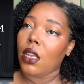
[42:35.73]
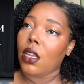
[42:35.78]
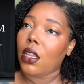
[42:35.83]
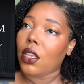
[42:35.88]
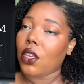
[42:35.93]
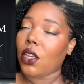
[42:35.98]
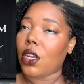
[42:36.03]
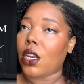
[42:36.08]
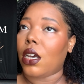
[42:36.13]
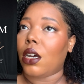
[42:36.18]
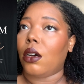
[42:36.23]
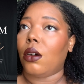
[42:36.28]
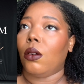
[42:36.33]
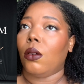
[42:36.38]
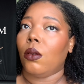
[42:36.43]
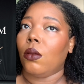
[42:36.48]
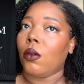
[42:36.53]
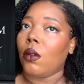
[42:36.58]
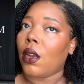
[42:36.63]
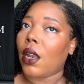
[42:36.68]
you
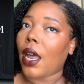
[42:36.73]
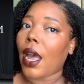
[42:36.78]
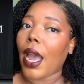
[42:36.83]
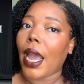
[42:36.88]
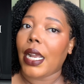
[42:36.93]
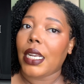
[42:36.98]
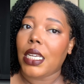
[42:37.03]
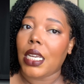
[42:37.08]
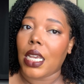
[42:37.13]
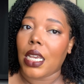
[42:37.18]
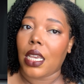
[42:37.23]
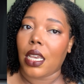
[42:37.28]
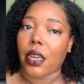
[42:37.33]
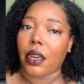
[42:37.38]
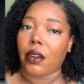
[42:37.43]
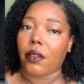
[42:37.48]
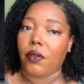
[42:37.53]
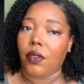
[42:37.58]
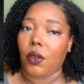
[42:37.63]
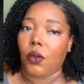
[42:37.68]
know, I take
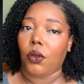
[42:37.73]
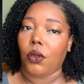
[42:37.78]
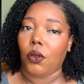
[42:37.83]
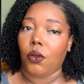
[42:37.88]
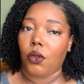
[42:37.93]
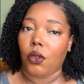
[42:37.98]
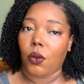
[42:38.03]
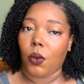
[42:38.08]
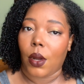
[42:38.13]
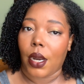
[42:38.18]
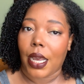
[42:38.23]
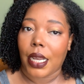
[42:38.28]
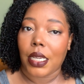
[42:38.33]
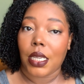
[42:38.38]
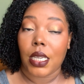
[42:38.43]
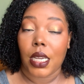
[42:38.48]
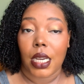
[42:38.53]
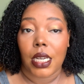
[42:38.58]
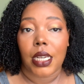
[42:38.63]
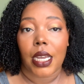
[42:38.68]
care of you, you do what I
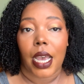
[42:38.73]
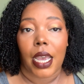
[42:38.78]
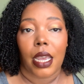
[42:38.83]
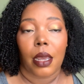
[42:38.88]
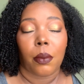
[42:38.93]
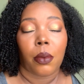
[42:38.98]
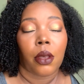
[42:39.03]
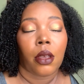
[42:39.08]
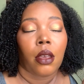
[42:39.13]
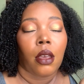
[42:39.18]
say type.